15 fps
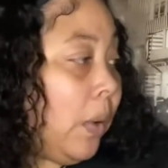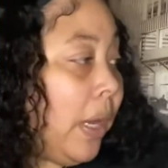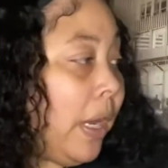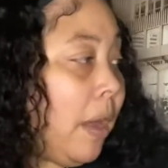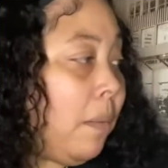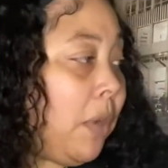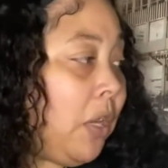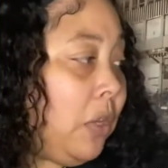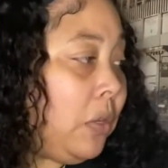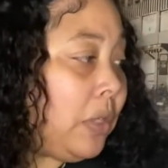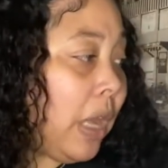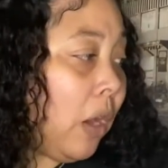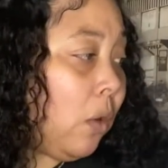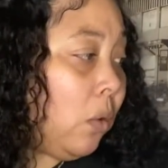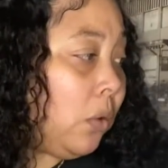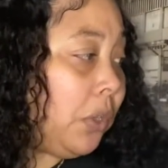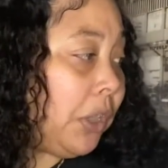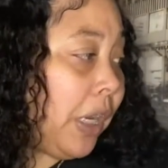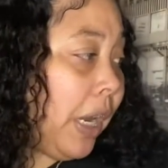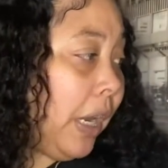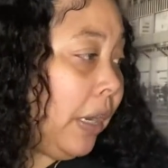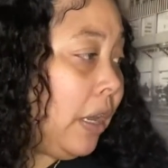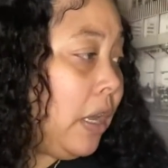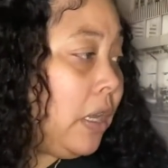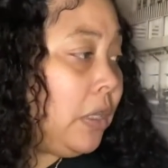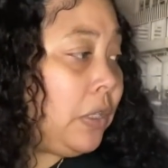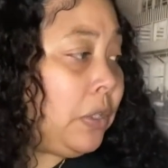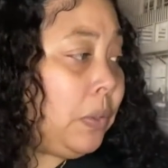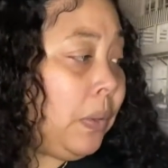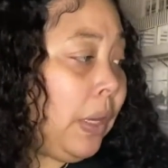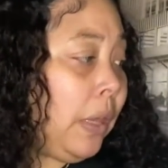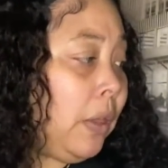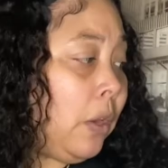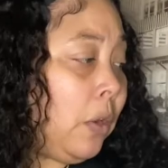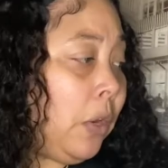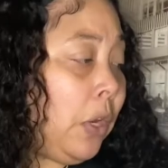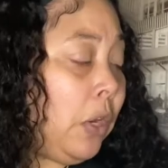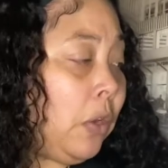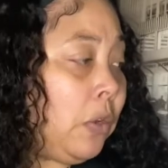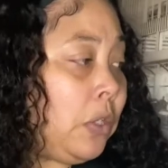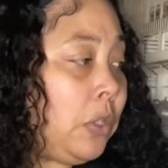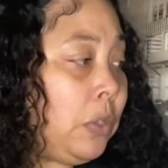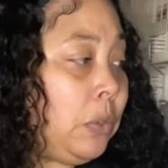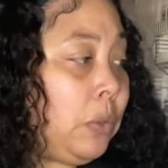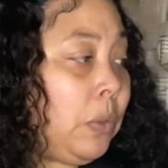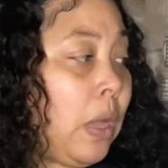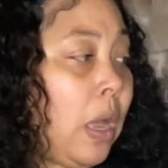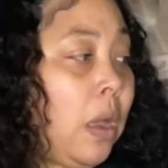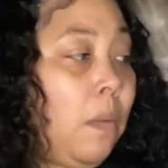And I'm going to use that gold chain to either to